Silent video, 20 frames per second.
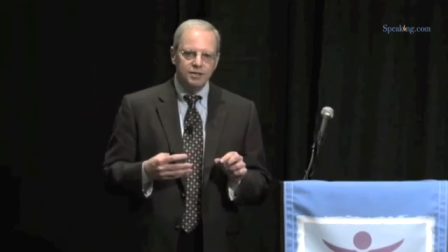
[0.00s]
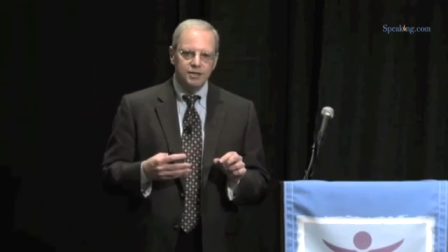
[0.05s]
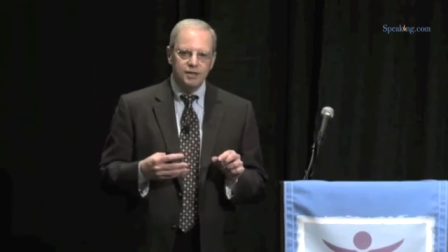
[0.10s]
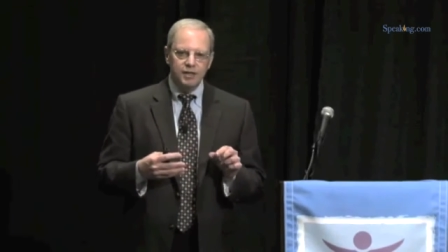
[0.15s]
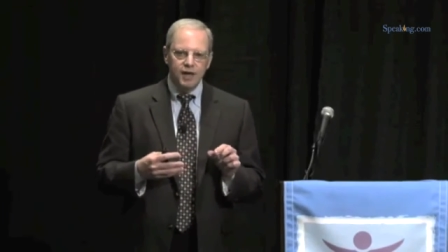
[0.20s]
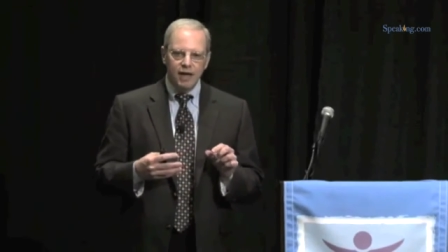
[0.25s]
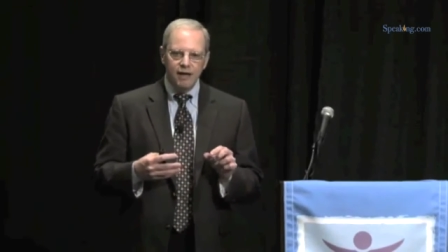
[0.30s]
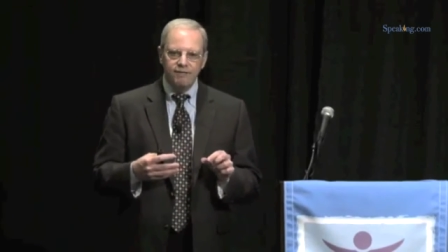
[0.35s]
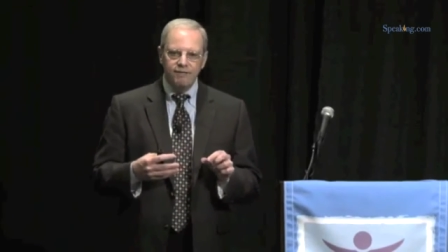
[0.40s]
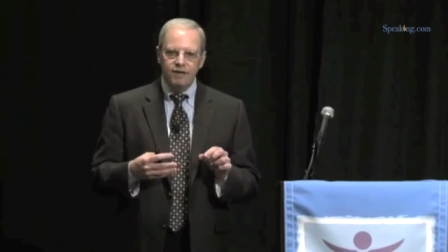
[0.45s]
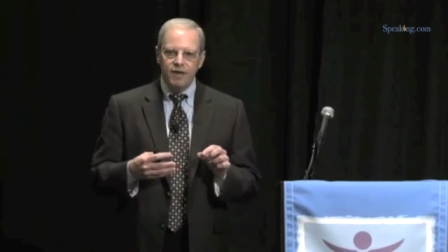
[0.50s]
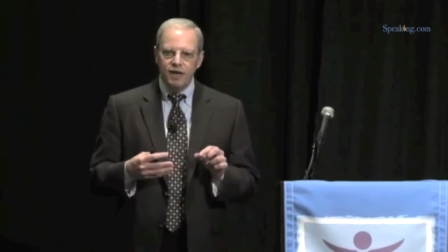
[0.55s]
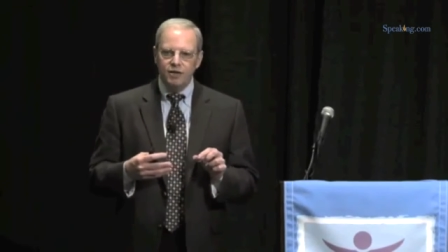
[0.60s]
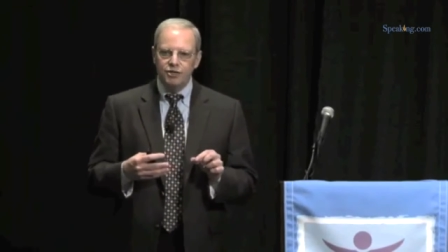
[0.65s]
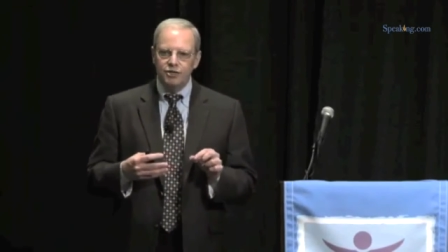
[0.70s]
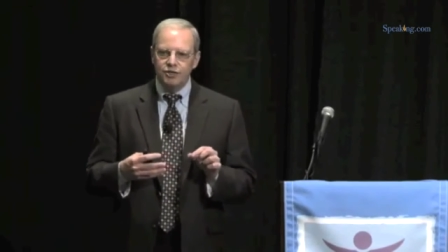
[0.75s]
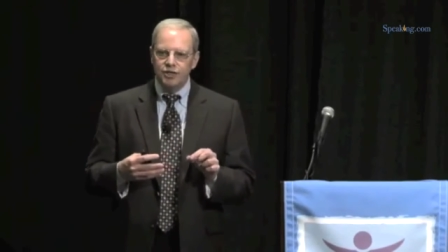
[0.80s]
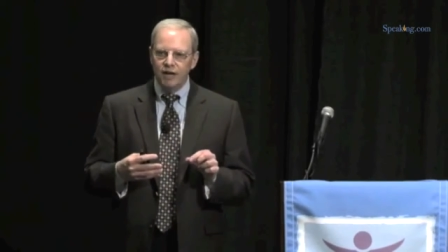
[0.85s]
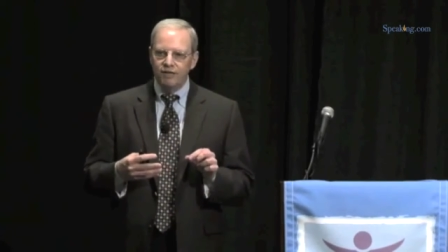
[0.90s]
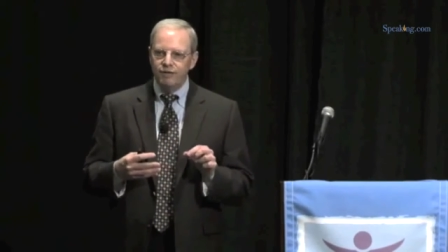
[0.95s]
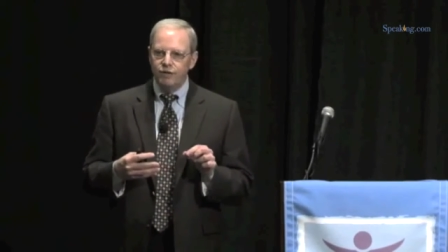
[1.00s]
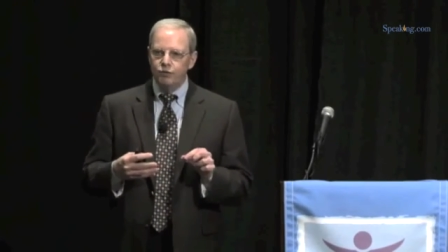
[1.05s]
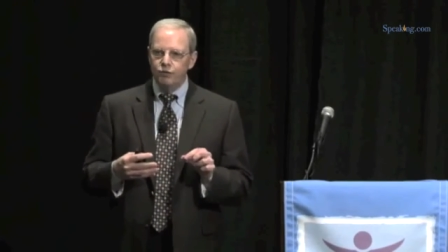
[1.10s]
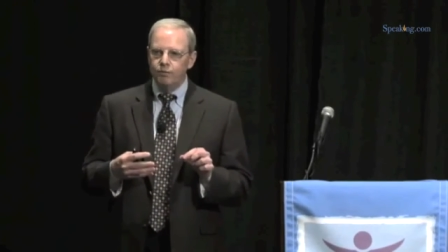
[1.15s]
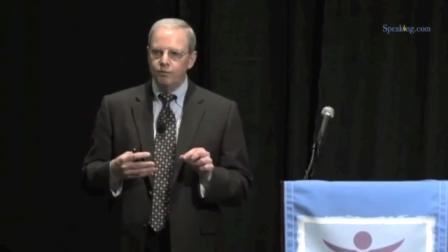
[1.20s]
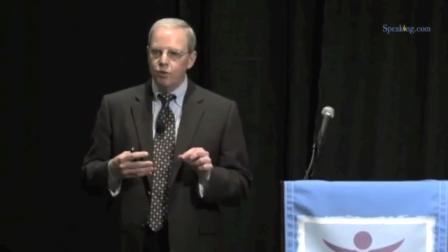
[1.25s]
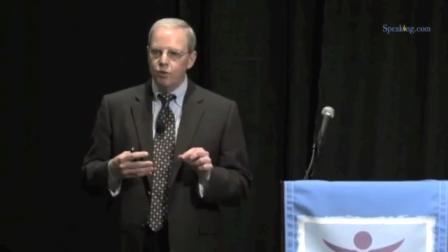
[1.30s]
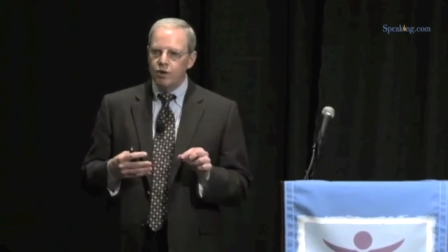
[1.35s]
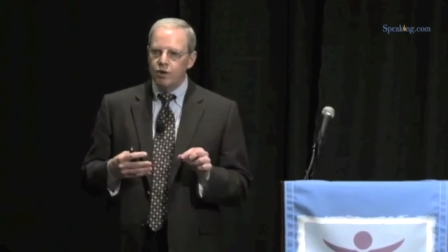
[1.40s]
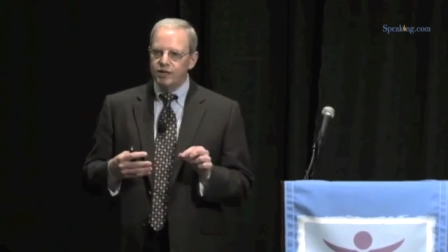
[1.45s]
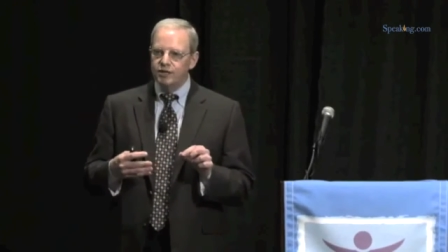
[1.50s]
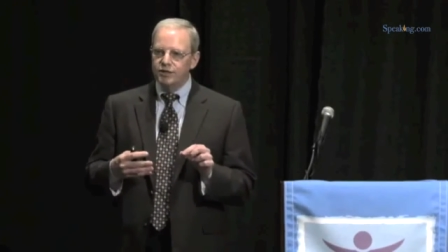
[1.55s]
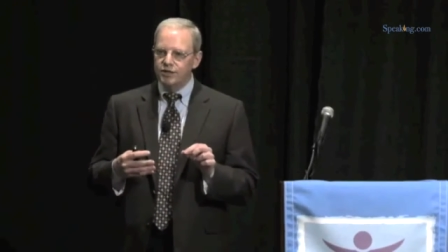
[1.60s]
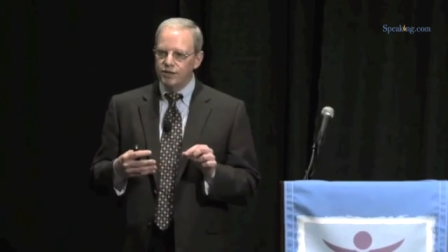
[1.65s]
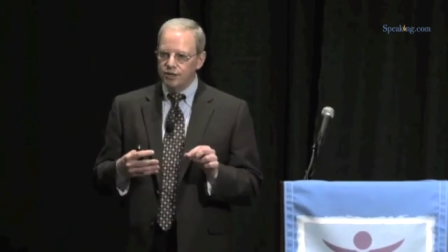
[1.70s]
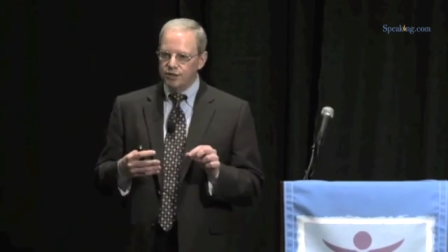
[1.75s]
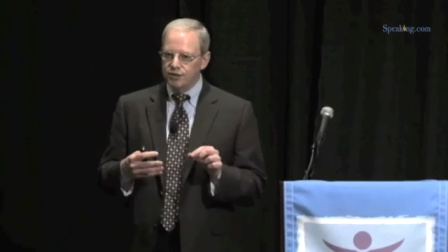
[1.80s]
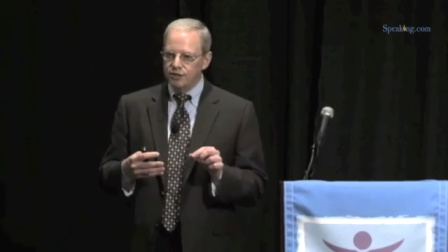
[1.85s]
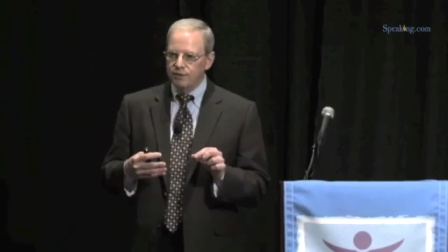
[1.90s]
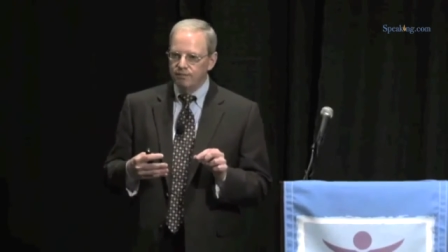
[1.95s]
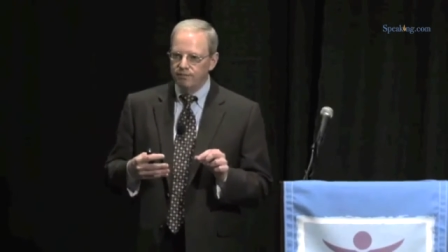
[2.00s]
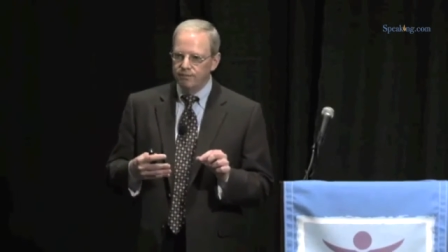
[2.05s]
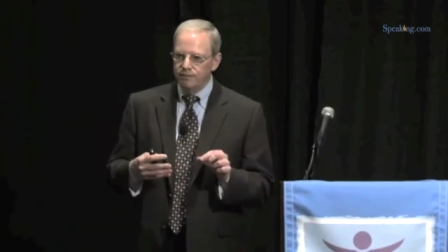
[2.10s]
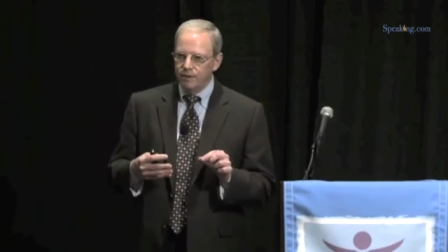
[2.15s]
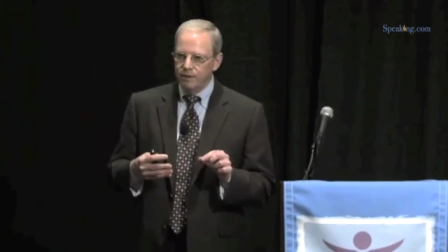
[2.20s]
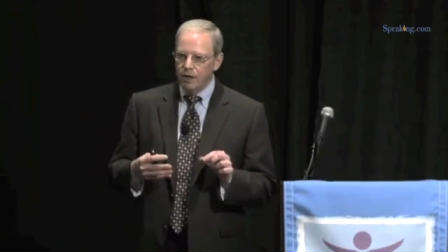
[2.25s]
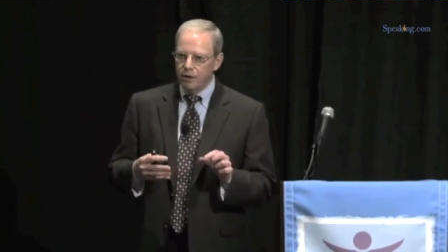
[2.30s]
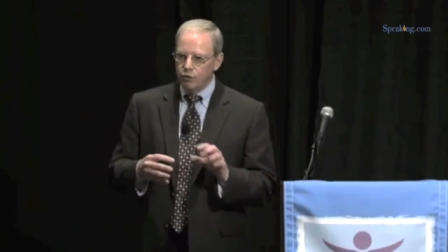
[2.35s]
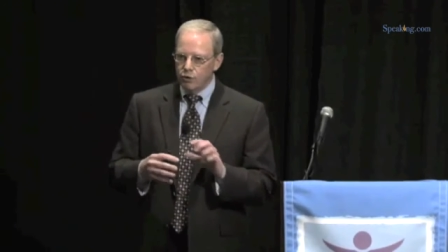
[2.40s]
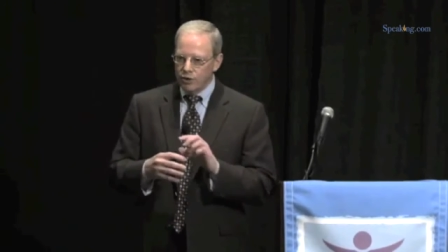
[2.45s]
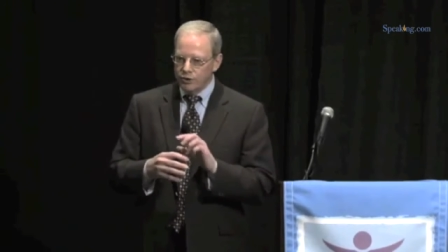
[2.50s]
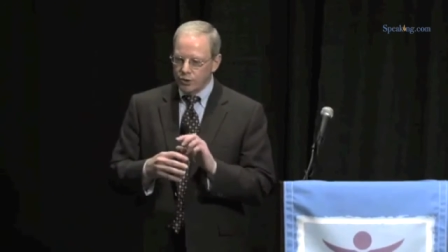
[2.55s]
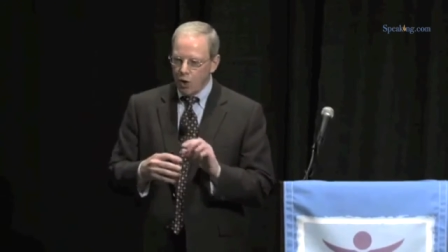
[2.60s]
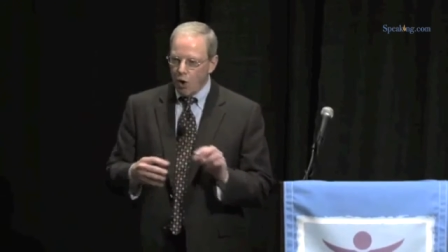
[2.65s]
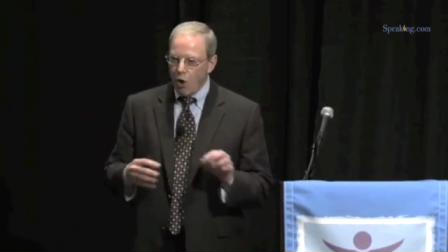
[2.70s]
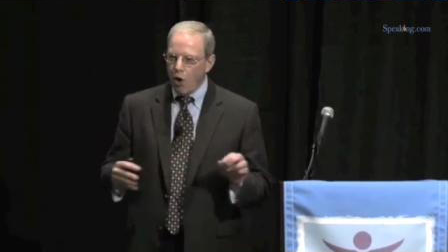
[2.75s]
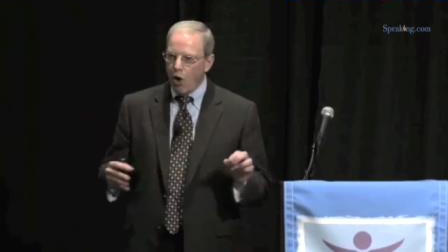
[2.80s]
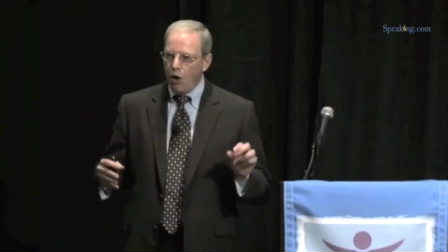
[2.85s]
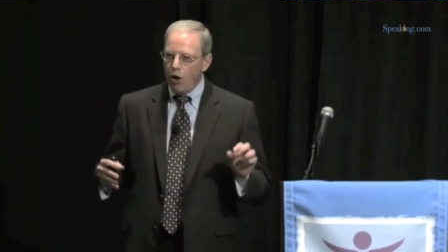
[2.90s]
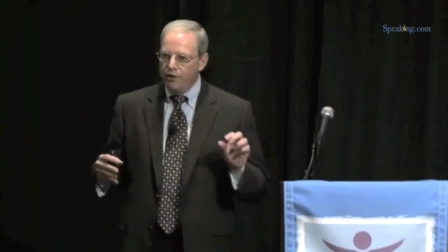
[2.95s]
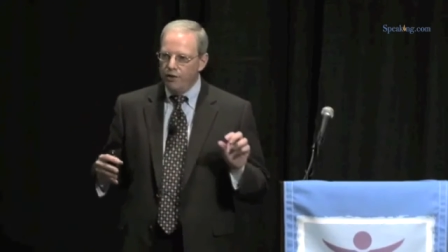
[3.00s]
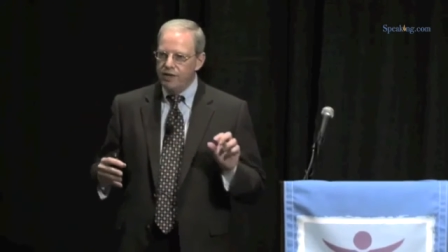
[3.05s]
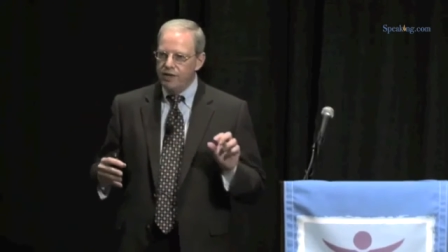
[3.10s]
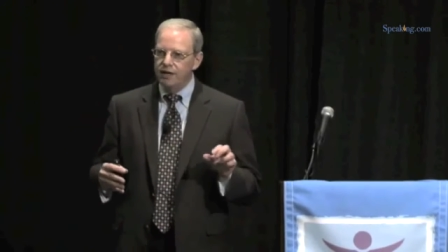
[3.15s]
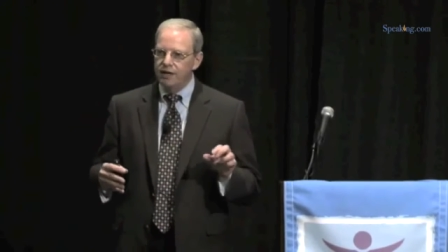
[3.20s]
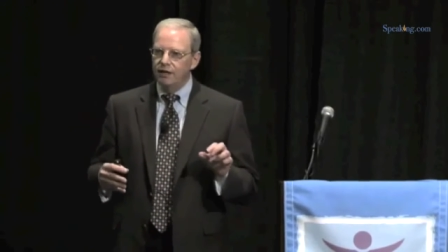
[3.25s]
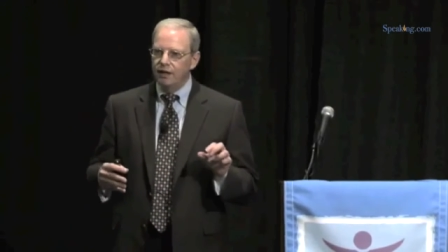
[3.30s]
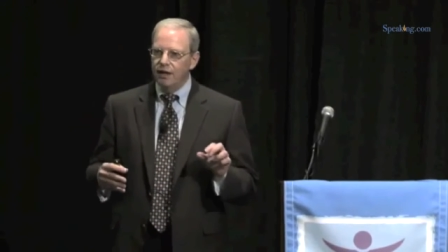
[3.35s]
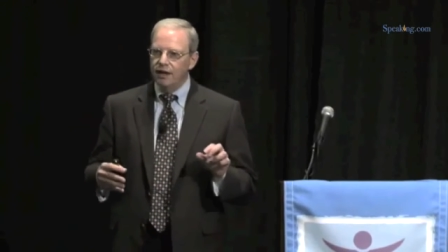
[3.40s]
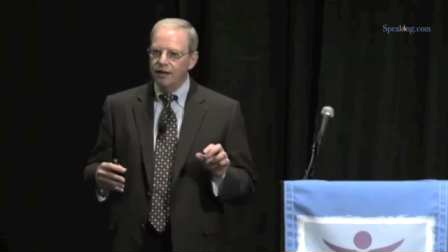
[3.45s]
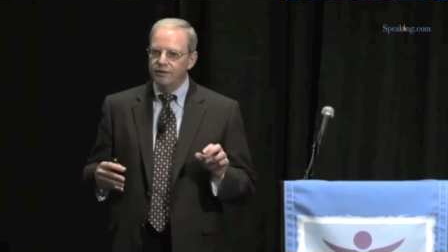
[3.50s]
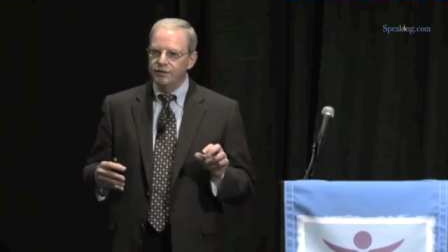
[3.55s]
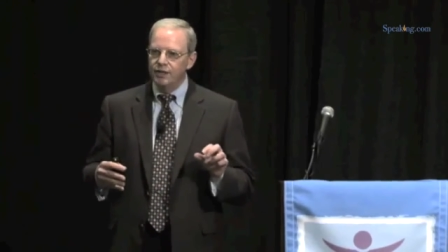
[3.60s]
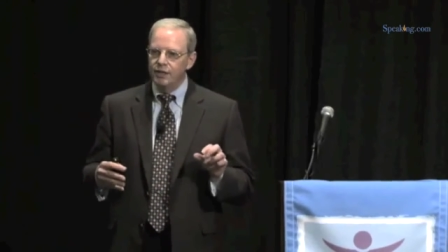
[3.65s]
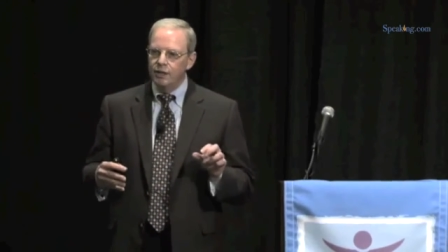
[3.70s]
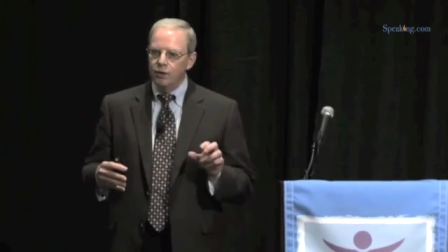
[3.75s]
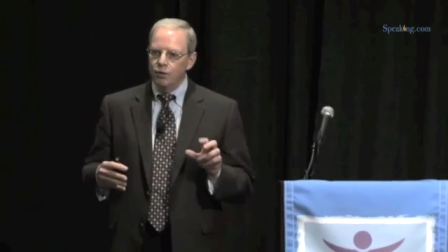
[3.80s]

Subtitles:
the aviation safety reporting system across all the airlines